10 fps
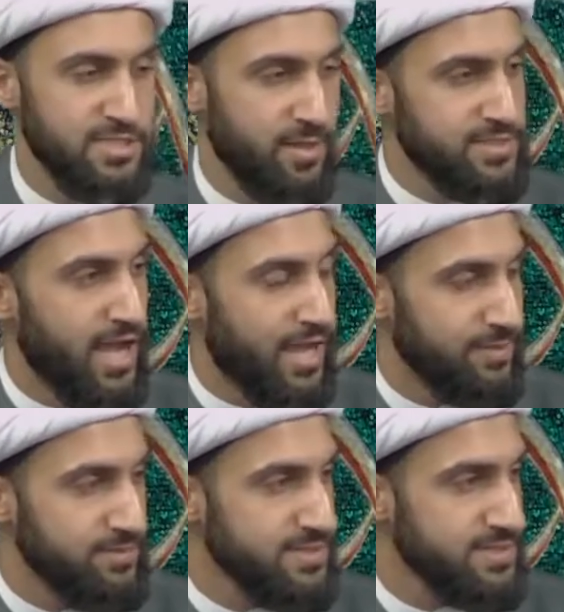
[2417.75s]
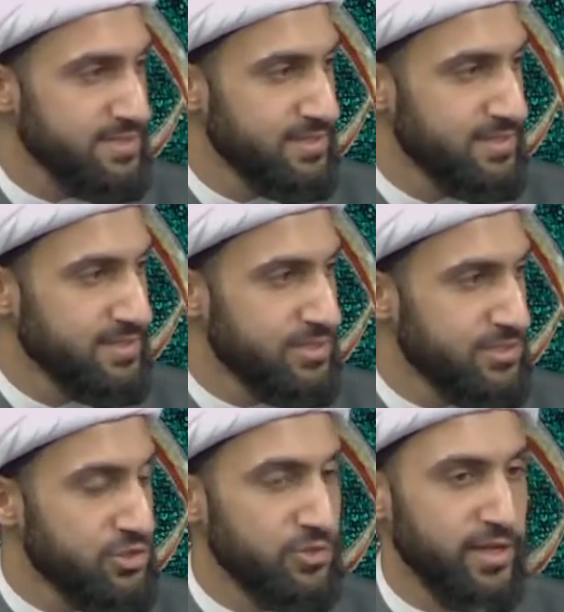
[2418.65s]
sometimes
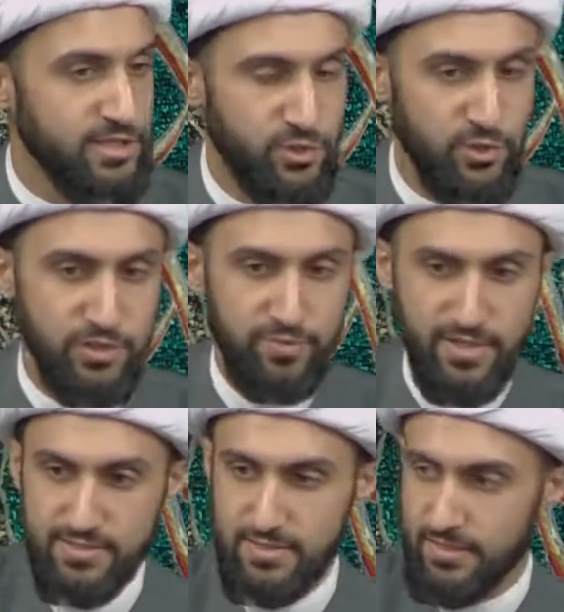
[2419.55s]
during his khutbahs.